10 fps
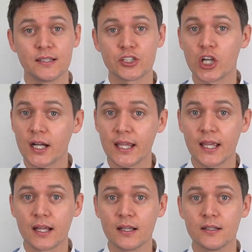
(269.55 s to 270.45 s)

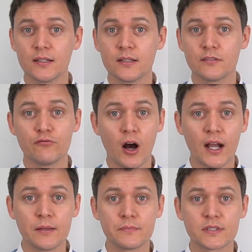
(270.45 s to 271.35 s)
chunking,
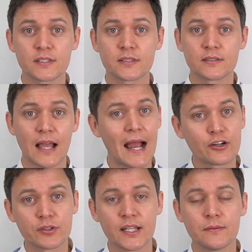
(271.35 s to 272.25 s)
rhymes,
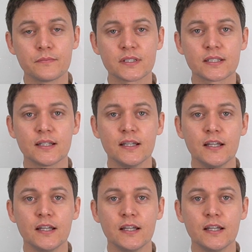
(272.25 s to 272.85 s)
acronyms,